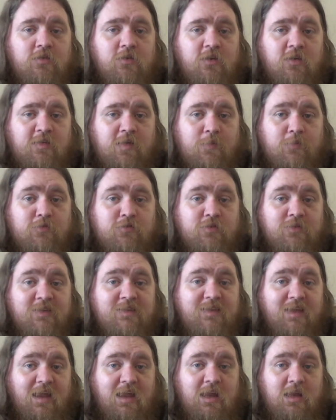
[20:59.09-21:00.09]
the temperature
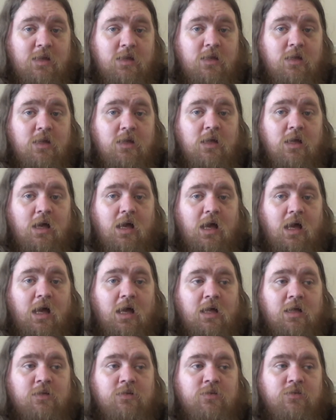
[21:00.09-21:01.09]
it's in
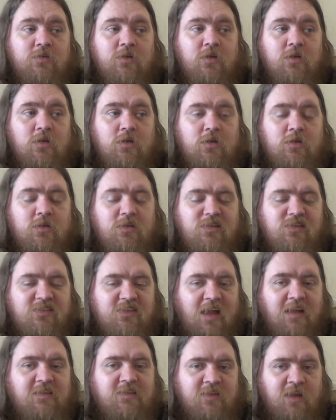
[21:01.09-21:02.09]
and
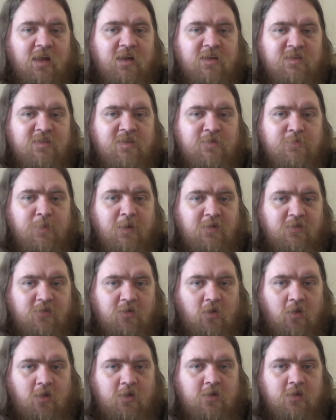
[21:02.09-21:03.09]
sets that as its
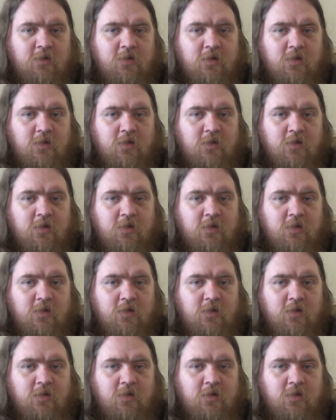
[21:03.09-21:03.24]
baseline.